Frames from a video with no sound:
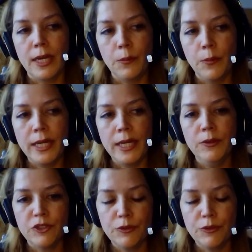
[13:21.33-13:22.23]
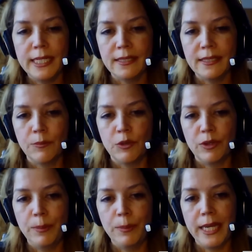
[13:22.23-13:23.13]
when you are treating someone
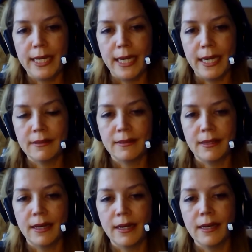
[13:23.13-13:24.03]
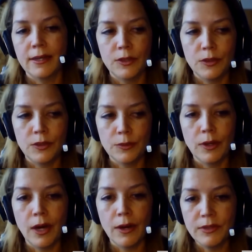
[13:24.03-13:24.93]
with PNES, you
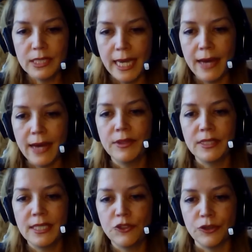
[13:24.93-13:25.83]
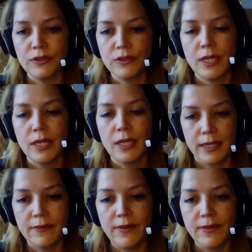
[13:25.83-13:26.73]
obviously have the seizures,
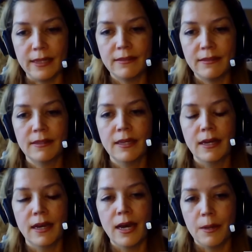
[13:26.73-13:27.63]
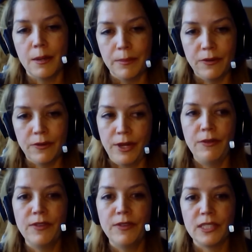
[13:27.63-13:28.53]
the events. They're
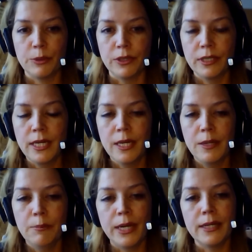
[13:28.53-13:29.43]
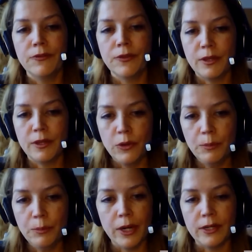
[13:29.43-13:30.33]
very visible. But for the
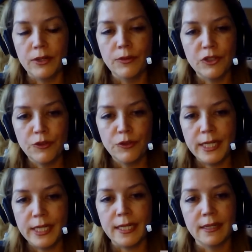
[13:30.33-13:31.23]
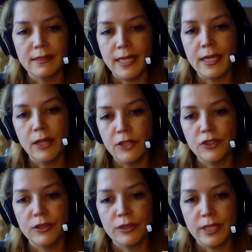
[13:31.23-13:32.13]
most part, you are treating a
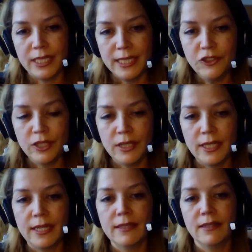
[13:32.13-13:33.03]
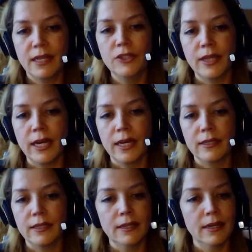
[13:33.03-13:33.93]
psychological condition that is
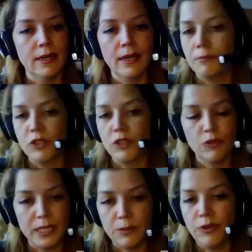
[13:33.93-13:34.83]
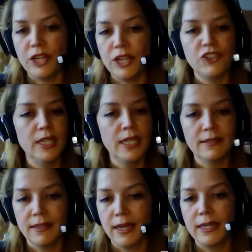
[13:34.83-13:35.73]
underlying, which would be depression,
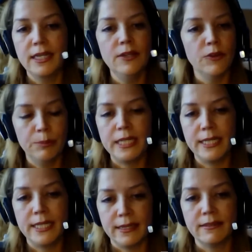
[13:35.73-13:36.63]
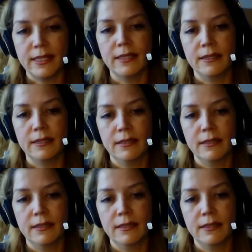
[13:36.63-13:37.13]
anxiety, or PTSD.